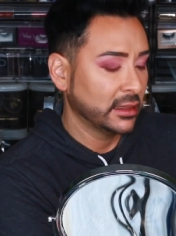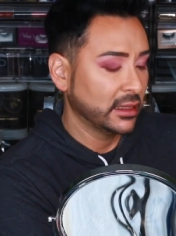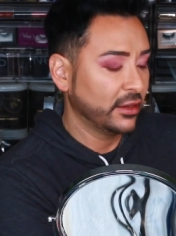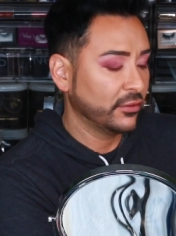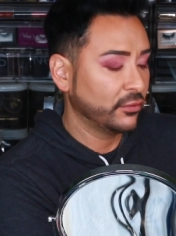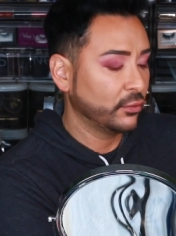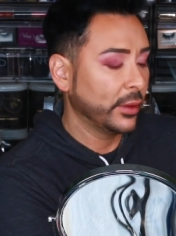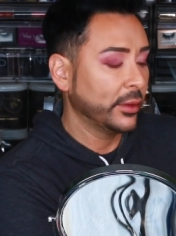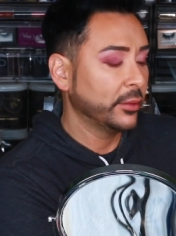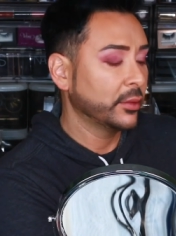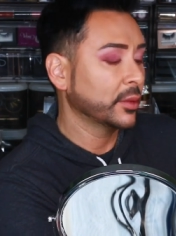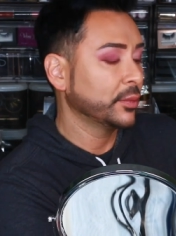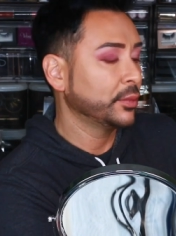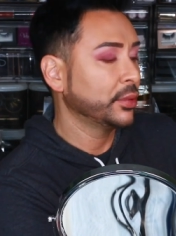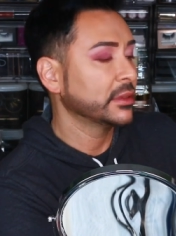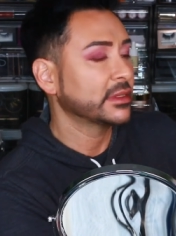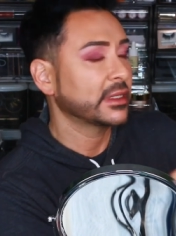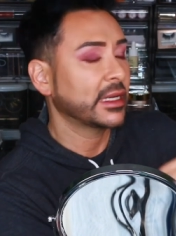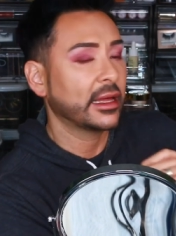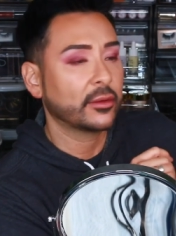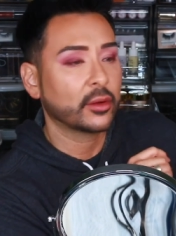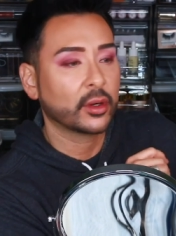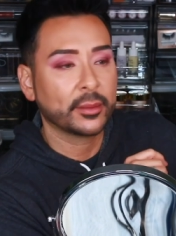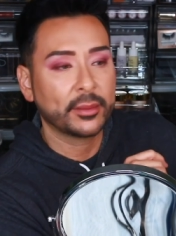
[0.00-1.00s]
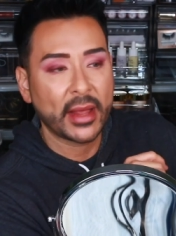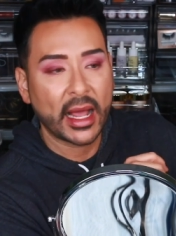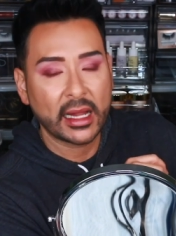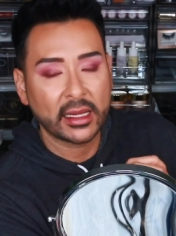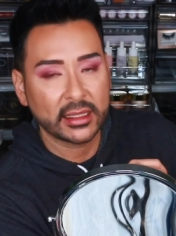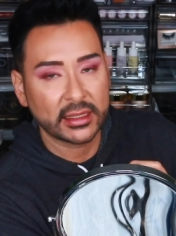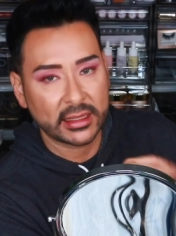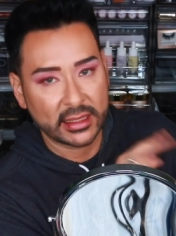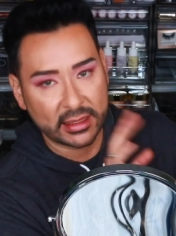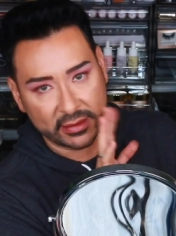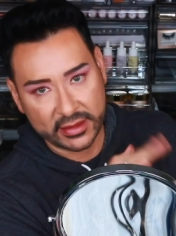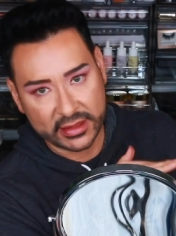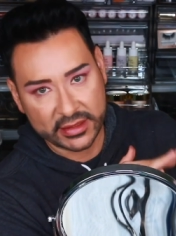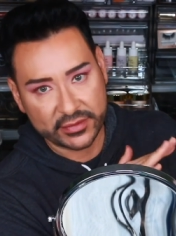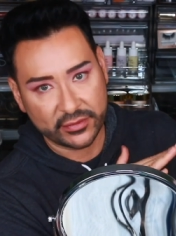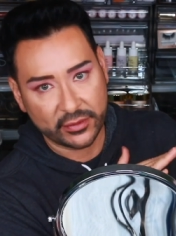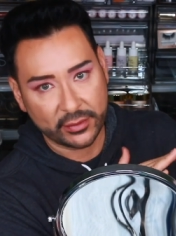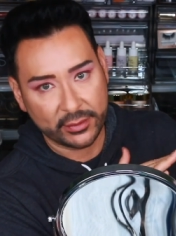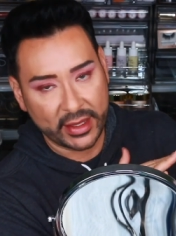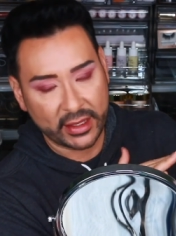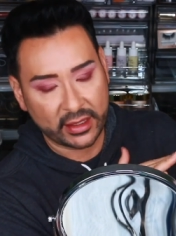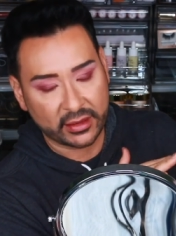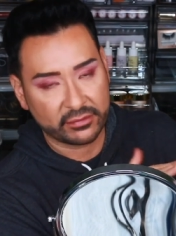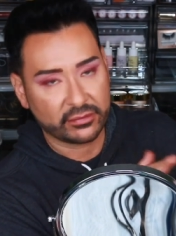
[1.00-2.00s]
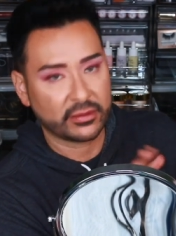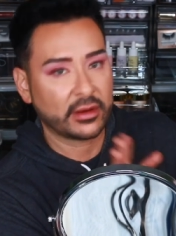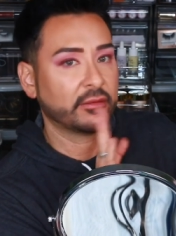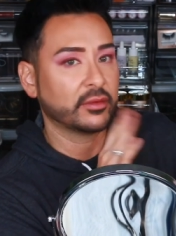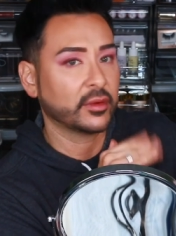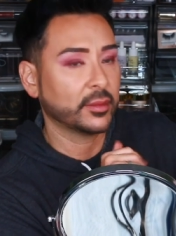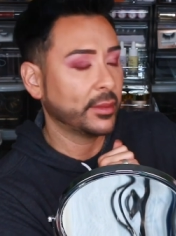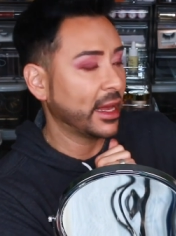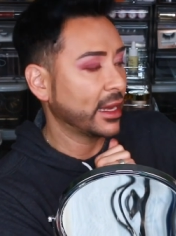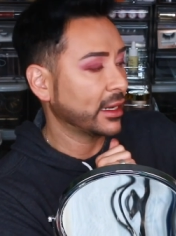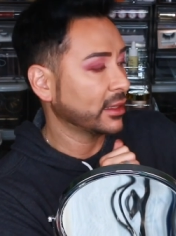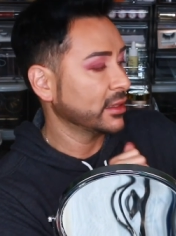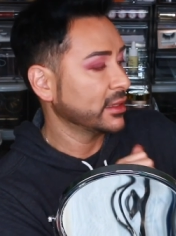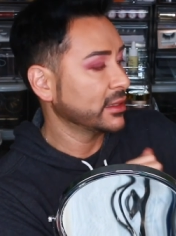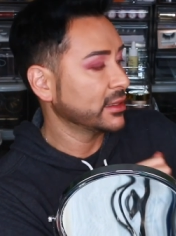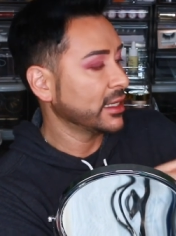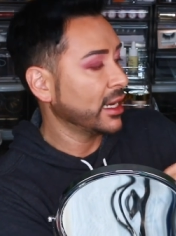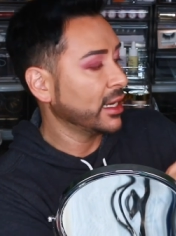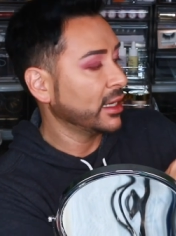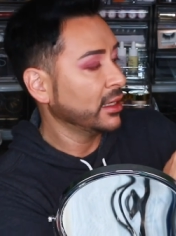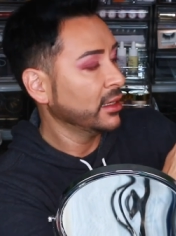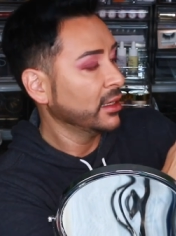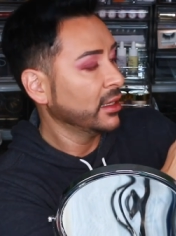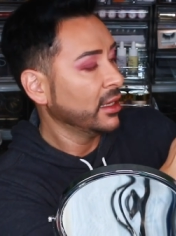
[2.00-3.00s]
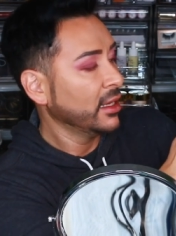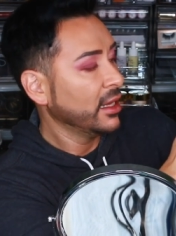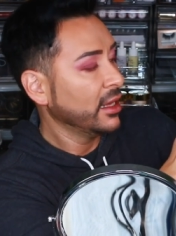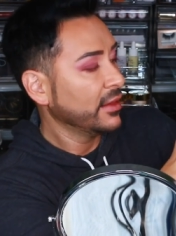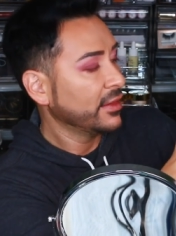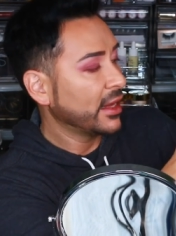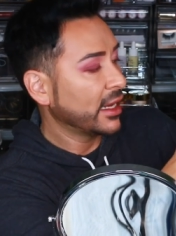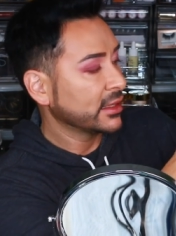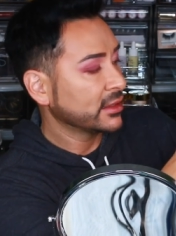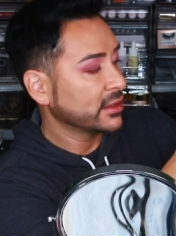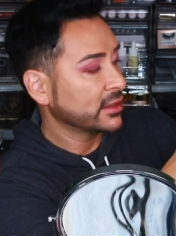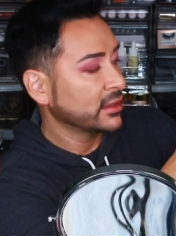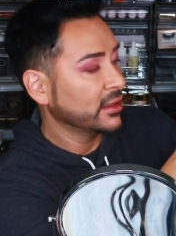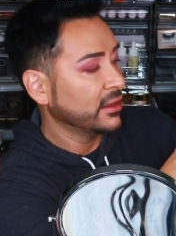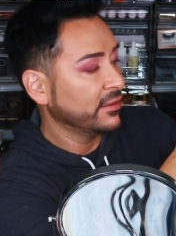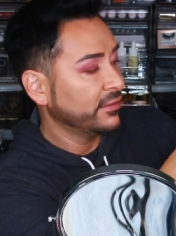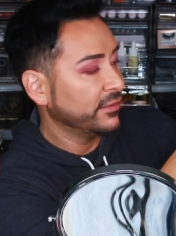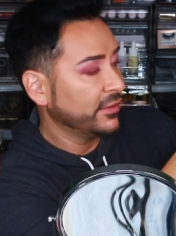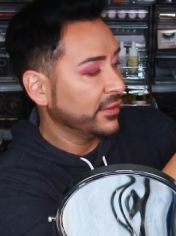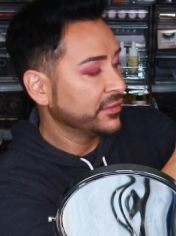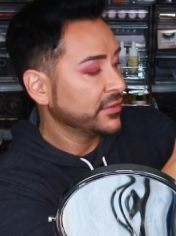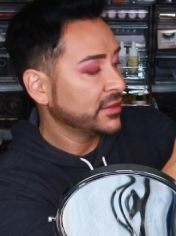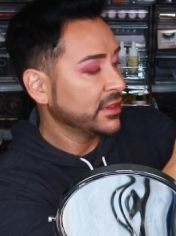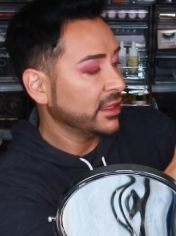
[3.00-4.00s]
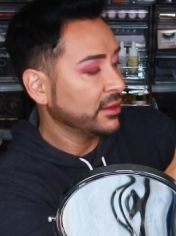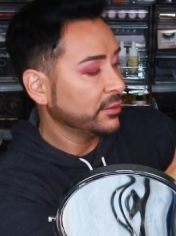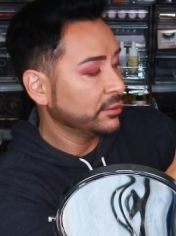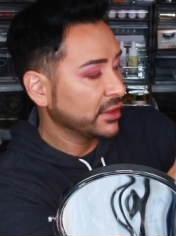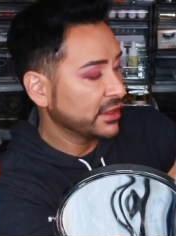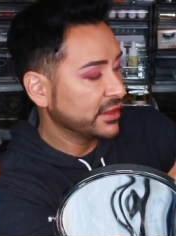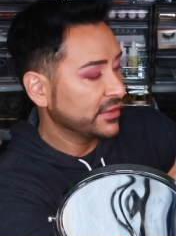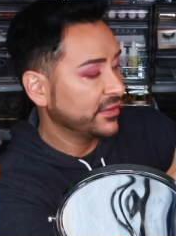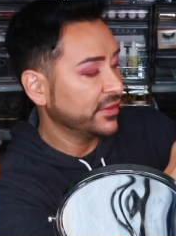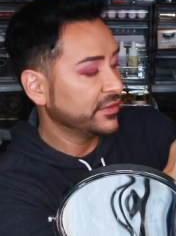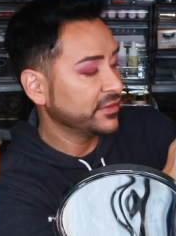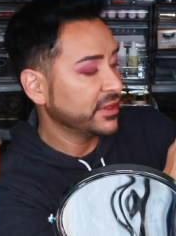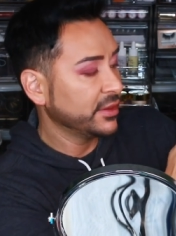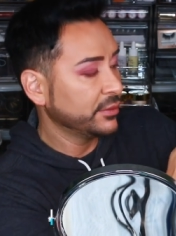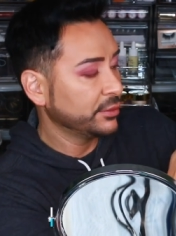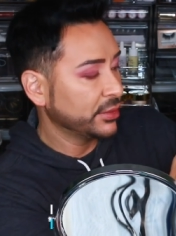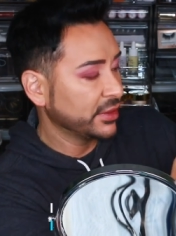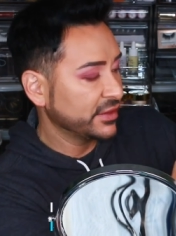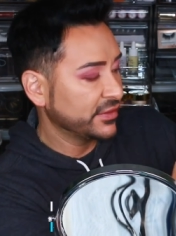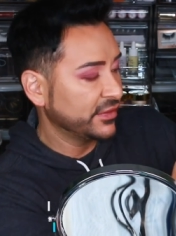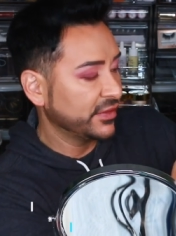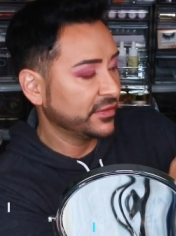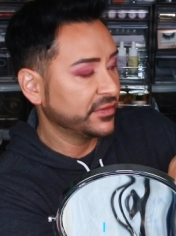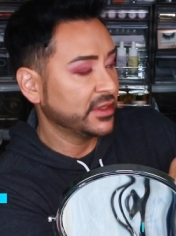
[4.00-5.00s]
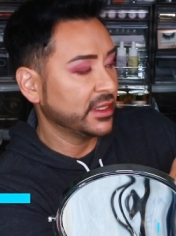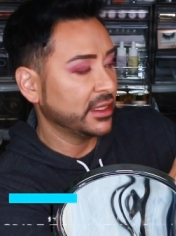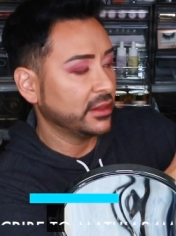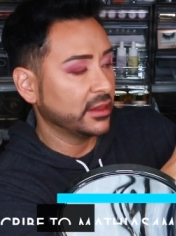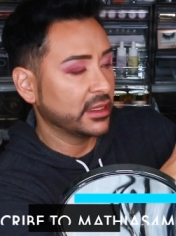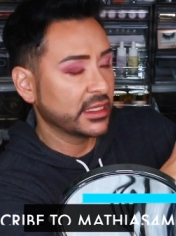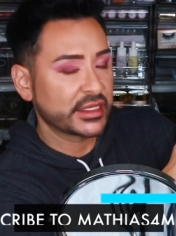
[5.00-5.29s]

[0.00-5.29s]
If we were to put together a palette like this from Makeup Forever back in the day, that's fifteen plus fifteen plus fifteen.